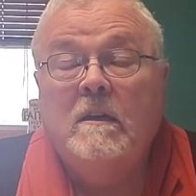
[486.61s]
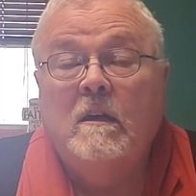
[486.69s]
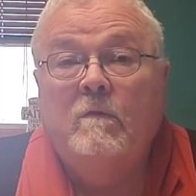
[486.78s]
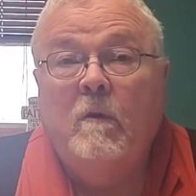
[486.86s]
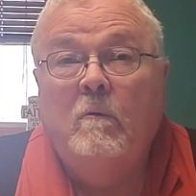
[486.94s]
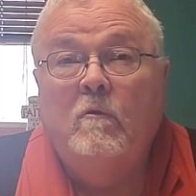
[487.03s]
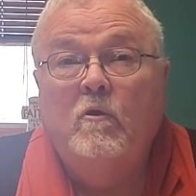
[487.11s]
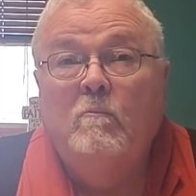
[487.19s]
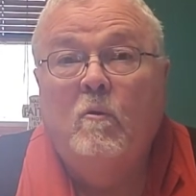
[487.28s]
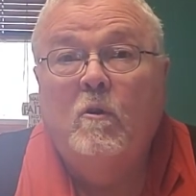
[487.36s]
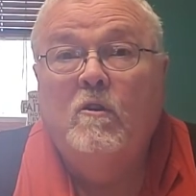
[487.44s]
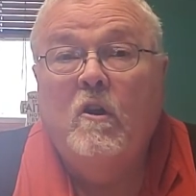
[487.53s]
If a
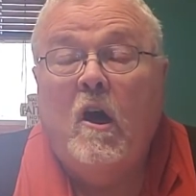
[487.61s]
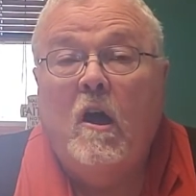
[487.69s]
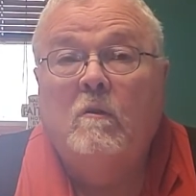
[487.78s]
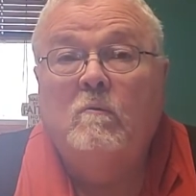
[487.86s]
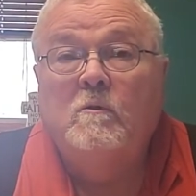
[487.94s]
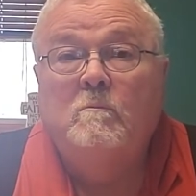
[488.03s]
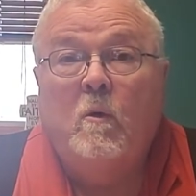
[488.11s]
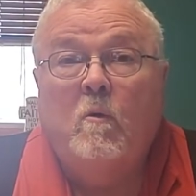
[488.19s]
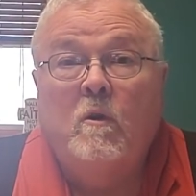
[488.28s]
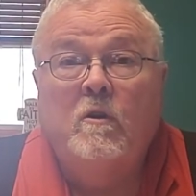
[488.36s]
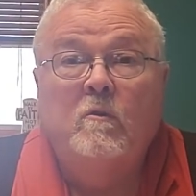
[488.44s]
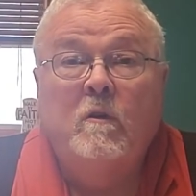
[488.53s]
newborn daughter was
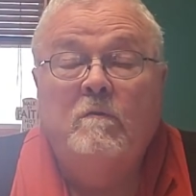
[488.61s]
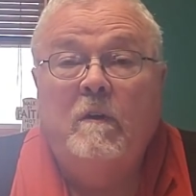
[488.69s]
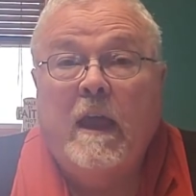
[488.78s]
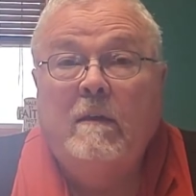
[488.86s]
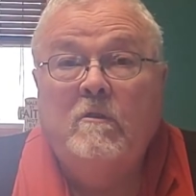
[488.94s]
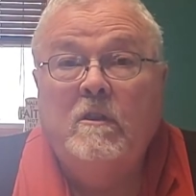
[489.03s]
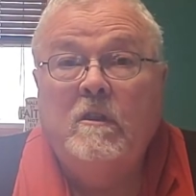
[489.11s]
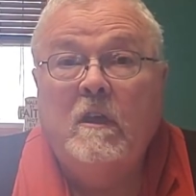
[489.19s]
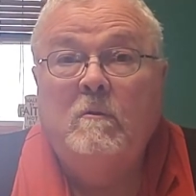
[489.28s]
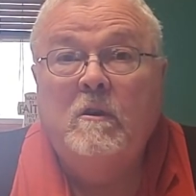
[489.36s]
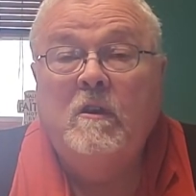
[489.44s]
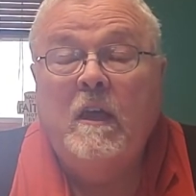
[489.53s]
born to a family, they
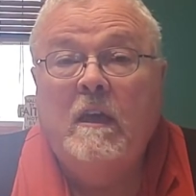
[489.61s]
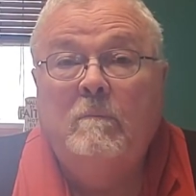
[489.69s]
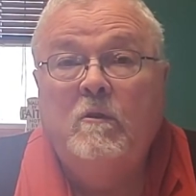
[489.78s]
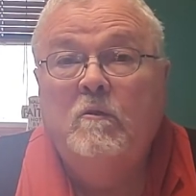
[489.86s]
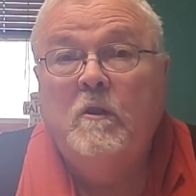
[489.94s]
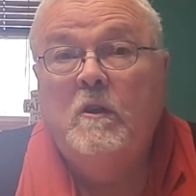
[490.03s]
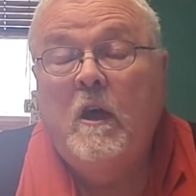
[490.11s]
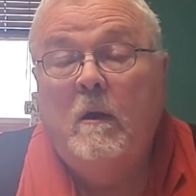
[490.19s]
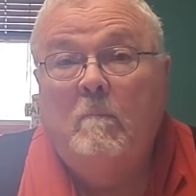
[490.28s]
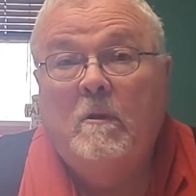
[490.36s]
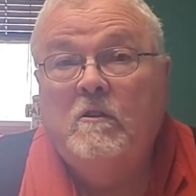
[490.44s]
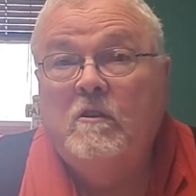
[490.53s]
would take them to the
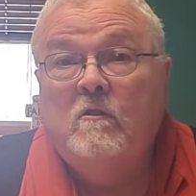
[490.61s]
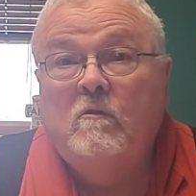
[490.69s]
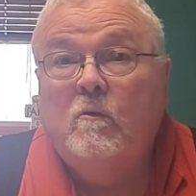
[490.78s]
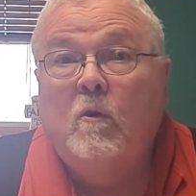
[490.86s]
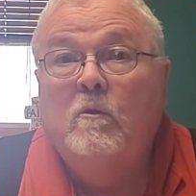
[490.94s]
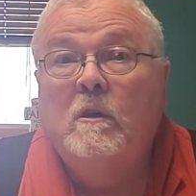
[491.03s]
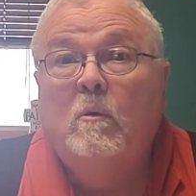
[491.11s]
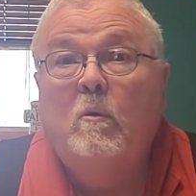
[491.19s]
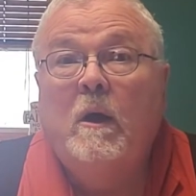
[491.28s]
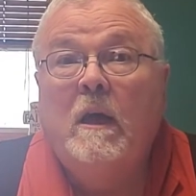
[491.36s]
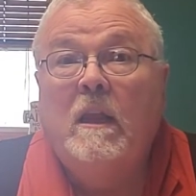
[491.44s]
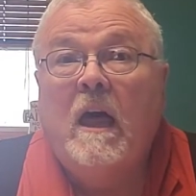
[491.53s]
dump and just throw them
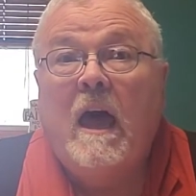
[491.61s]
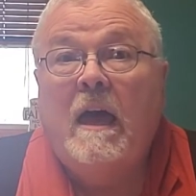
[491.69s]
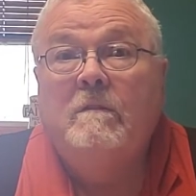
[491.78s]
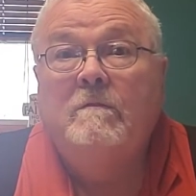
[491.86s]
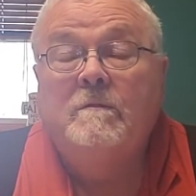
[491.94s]
away alive.